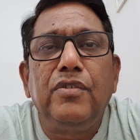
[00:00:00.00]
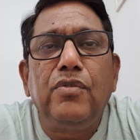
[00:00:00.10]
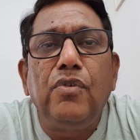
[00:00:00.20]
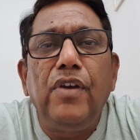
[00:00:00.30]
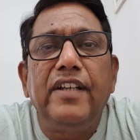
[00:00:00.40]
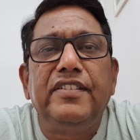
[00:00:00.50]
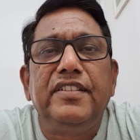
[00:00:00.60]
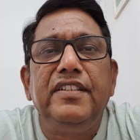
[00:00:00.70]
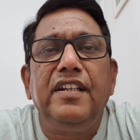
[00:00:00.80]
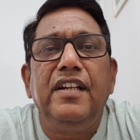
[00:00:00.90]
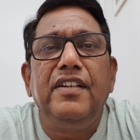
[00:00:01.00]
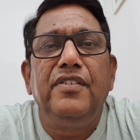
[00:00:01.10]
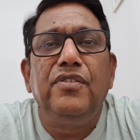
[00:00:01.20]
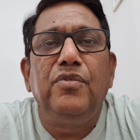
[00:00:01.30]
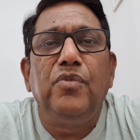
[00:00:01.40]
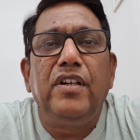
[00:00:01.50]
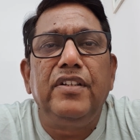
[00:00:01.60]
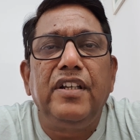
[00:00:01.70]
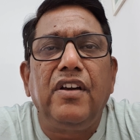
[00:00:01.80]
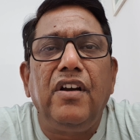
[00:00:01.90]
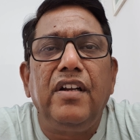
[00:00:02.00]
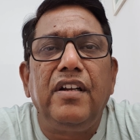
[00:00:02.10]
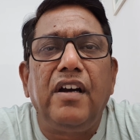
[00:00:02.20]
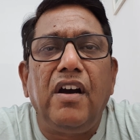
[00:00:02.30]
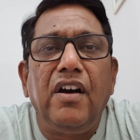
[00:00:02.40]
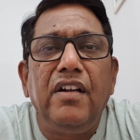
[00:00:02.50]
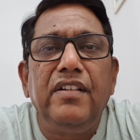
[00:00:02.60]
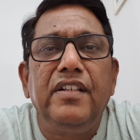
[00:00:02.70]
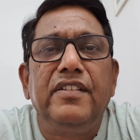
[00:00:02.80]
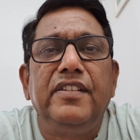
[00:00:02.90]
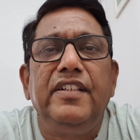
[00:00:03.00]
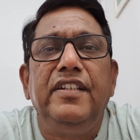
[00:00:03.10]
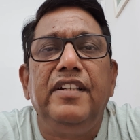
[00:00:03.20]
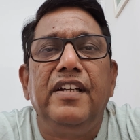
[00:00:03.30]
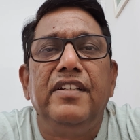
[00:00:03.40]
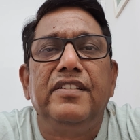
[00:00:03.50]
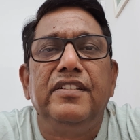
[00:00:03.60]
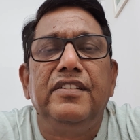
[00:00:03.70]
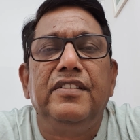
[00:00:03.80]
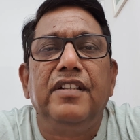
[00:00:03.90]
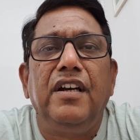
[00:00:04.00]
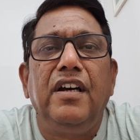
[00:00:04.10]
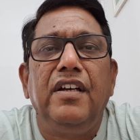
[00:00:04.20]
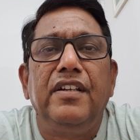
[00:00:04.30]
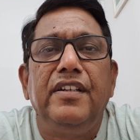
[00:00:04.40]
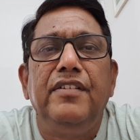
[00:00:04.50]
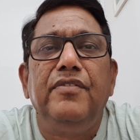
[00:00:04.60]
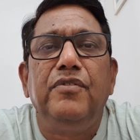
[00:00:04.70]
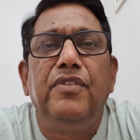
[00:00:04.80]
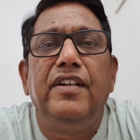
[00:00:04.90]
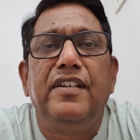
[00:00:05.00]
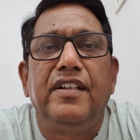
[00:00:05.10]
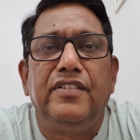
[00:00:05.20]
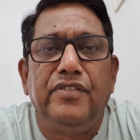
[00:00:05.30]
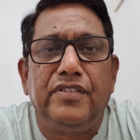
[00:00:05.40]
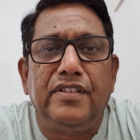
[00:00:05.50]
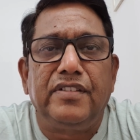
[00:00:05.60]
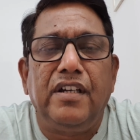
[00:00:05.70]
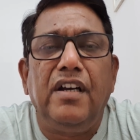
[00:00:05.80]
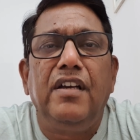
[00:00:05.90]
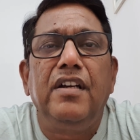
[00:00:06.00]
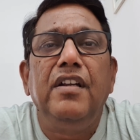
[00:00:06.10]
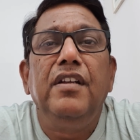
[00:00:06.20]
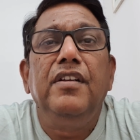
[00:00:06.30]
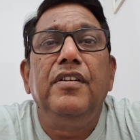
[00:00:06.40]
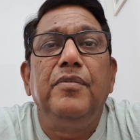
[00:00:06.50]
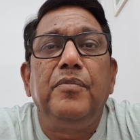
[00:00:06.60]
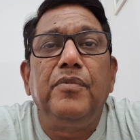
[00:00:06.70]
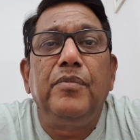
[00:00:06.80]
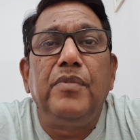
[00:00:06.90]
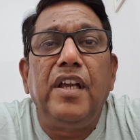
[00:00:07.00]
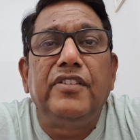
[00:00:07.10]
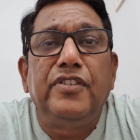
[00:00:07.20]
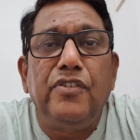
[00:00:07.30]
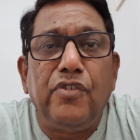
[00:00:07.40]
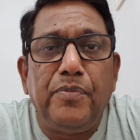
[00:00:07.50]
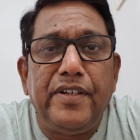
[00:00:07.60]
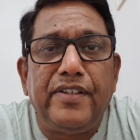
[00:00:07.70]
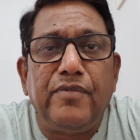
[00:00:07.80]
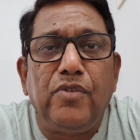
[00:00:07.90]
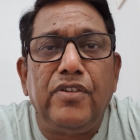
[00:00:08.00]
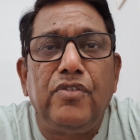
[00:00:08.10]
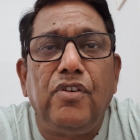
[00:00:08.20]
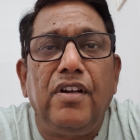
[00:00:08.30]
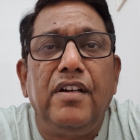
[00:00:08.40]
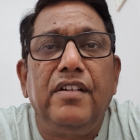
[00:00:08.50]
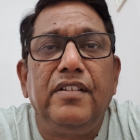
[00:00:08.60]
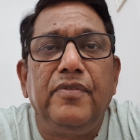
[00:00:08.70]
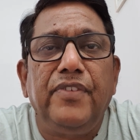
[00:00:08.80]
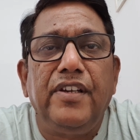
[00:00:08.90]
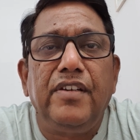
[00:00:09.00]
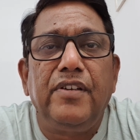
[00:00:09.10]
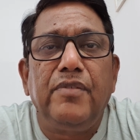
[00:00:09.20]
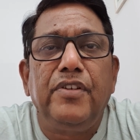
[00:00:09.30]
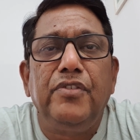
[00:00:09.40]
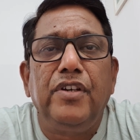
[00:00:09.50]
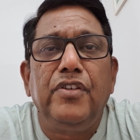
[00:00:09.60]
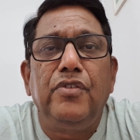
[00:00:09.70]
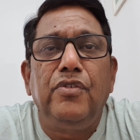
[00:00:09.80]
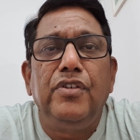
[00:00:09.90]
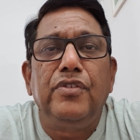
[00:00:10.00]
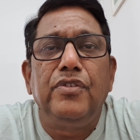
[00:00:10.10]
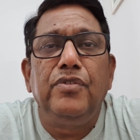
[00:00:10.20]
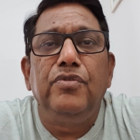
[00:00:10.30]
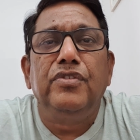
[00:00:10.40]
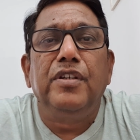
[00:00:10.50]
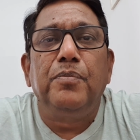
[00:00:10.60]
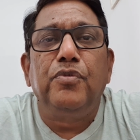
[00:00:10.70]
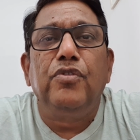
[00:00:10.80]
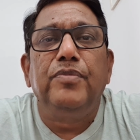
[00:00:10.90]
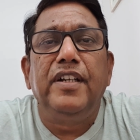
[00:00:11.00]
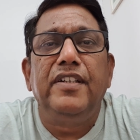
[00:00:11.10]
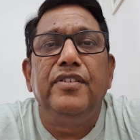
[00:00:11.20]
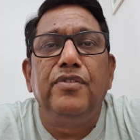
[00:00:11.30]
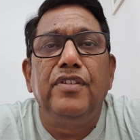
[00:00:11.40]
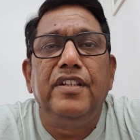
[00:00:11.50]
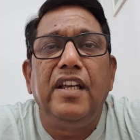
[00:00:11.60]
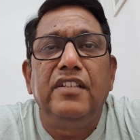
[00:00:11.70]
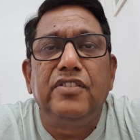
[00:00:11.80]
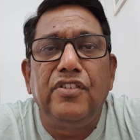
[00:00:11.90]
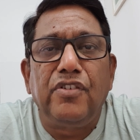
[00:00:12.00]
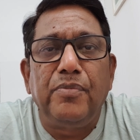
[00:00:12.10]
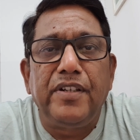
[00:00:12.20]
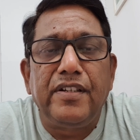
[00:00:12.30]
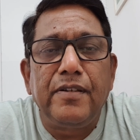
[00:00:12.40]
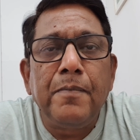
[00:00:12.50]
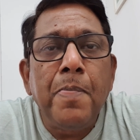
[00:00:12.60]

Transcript: coaxial, what they call, all the three directions are in one transducers, or accelerometer, what you call, wherever you are going to use the probe, that is known as an accelerometer.